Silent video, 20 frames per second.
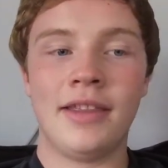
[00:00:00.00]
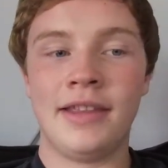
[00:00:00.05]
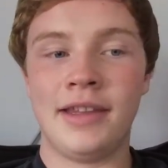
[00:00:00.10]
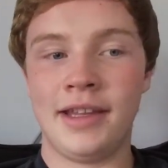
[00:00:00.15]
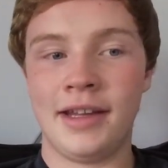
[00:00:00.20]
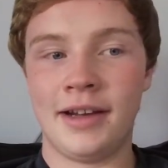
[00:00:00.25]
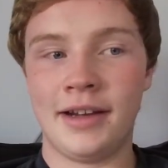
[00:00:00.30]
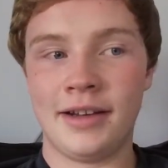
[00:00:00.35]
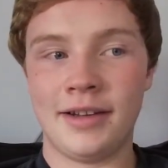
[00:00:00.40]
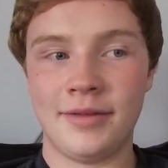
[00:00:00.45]

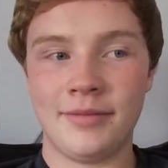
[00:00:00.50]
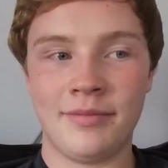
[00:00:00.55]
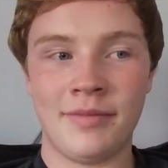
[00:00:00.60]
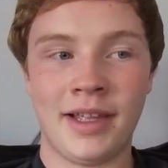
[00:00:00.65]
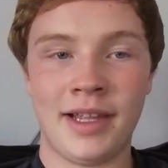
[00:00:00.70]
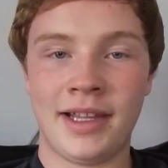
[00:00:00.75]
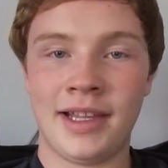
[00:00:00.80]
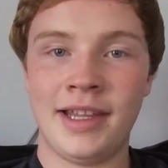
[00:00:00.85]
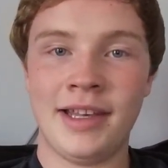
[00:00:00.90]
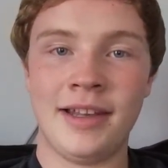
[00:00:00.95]
He ended up,
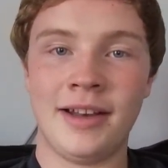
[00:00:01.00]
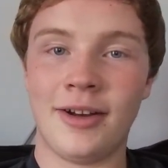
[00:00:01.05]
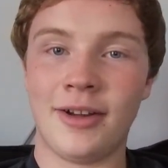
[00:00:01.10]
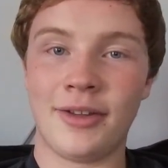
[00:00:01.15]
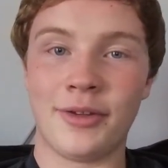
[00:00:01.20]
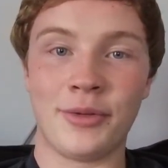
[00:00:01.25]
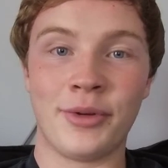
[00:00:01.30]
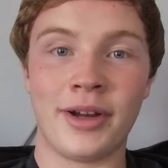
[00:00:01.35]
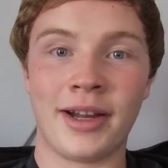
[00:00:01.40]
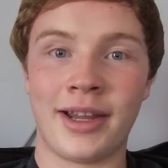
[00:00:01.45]
like, he did
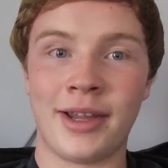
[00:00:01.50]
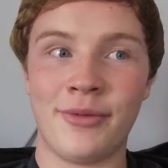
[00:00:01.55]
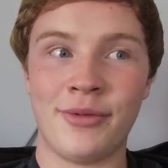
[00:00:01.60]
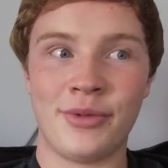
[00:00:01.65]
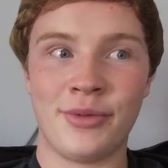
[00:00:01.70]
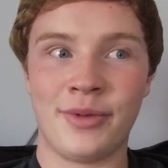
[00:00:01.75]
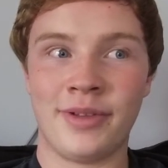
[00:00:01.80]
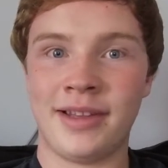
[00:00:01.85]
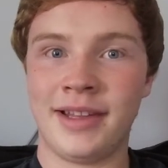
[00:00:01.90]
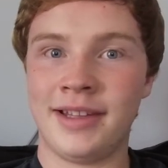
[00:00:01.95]
all the work. He was
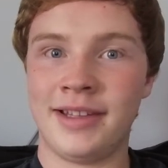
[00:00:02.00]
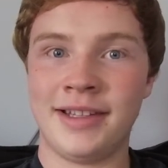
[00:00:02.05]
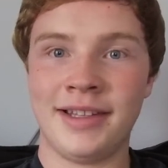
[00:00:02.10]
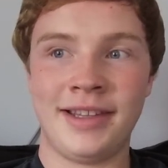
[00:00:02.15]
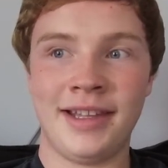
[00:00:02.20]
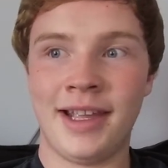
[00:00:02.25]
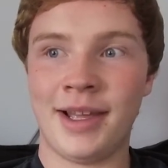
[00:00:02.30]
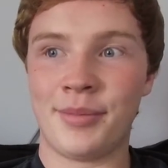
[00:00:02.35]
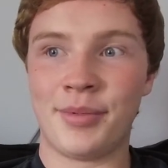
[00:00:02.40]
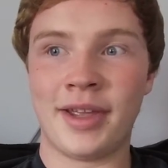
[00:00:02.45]
the one that did
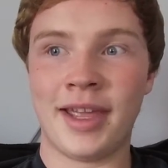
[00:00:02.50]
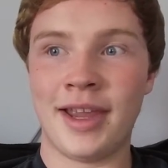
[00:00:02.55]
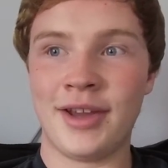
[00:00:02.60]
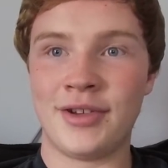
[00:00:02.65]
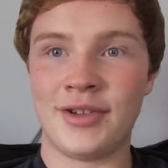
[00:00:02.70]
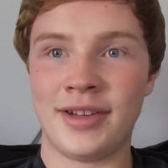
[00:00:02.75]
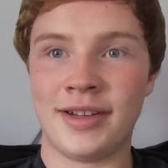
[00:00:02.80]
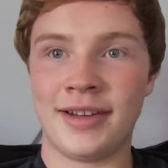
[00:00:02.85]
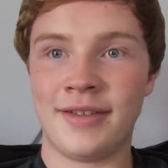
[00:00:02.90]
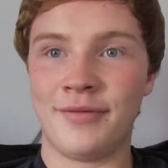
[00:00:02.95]
the
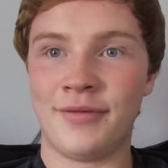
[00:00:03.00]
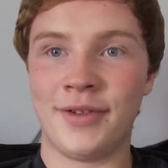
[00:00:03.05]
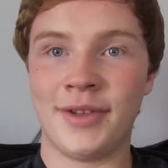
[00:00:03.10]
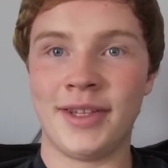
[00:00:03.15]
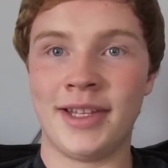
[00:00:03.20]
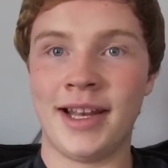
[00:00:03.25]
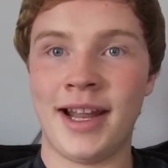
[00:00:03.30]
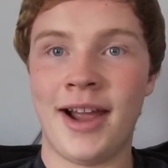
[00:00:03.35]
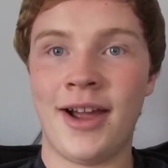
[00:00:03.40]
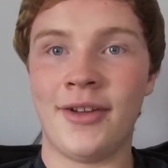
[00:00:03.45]
application and
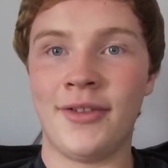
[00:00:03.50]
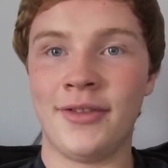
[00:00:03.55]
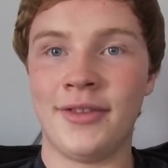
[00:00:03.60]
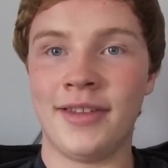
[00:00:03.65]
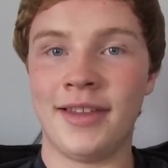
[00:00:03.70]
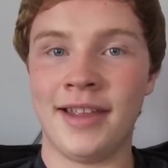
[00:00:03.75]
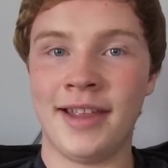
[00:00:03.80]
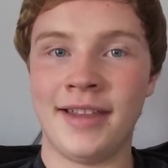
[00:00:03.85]
filled it out.